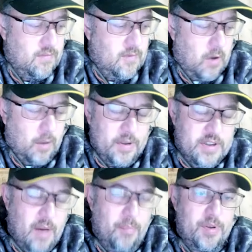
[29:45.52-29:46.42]
Rugby
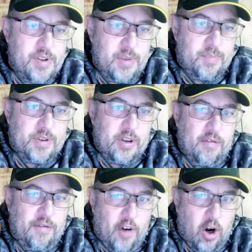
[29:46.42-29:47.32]
Championship so
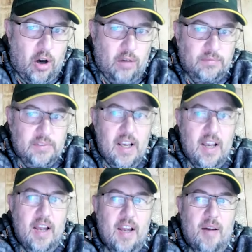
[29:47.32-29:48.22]
far,
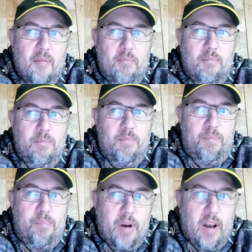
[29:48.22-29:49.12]

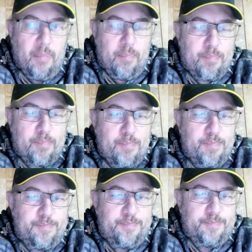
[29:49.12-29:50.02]
but
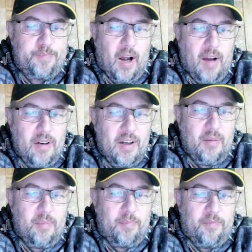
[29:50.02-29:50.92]
I'm
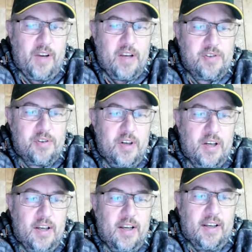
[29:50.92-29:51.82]
gonna venture
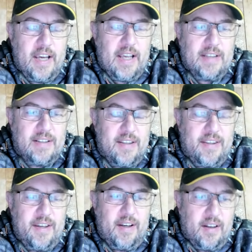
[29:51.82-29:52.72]
a guess and
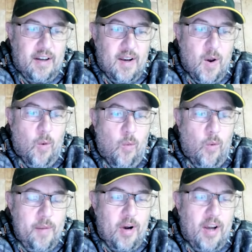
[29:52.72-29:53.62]
think
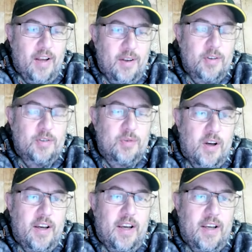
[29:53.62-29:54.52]
we might lose
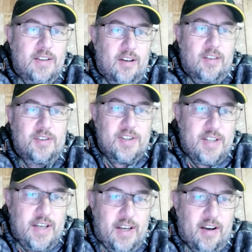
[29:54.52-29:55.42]
one against Argentina.